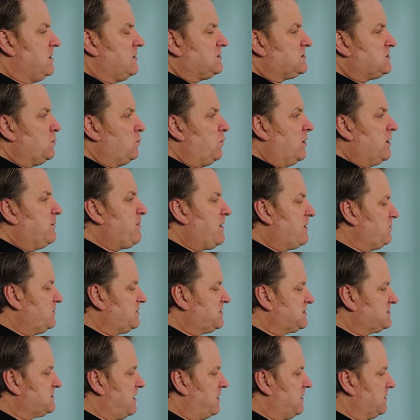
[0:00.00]
So what about the
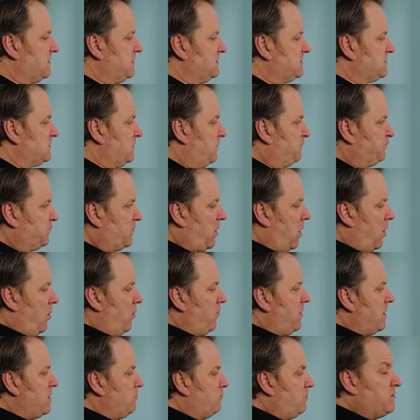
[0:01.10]
size? All
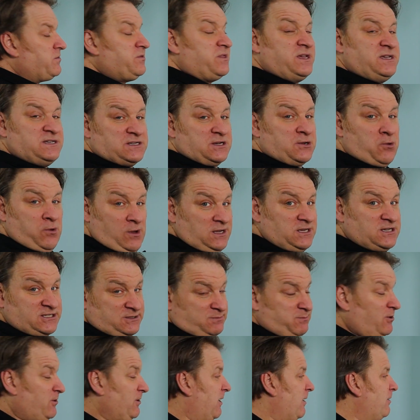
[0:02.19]
right, well, these are quite
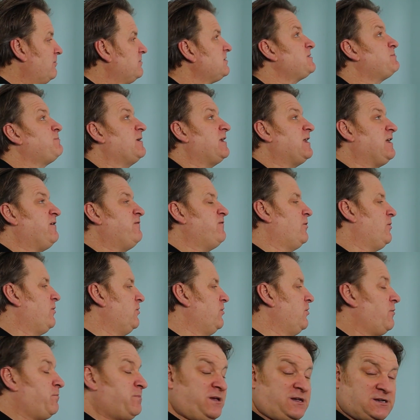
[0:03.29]
small holes, believe it or
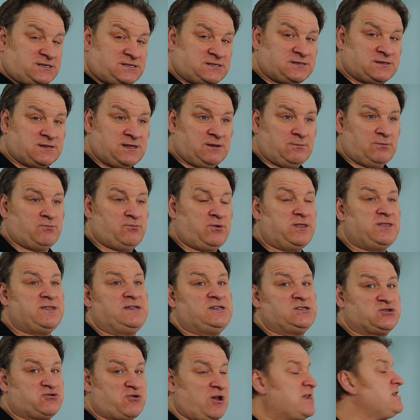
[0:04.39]
not, because the, with
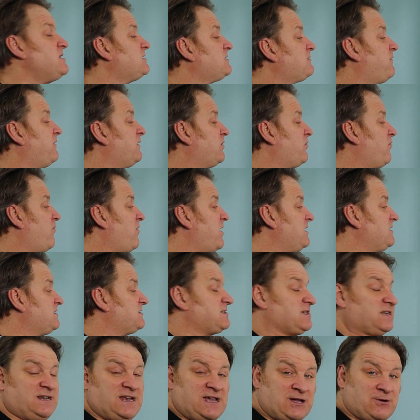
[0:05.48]
these drainage field crates,
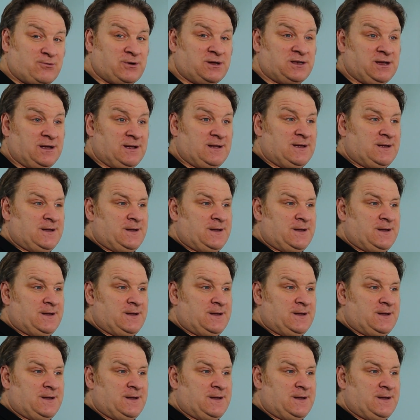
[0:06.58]
the liquid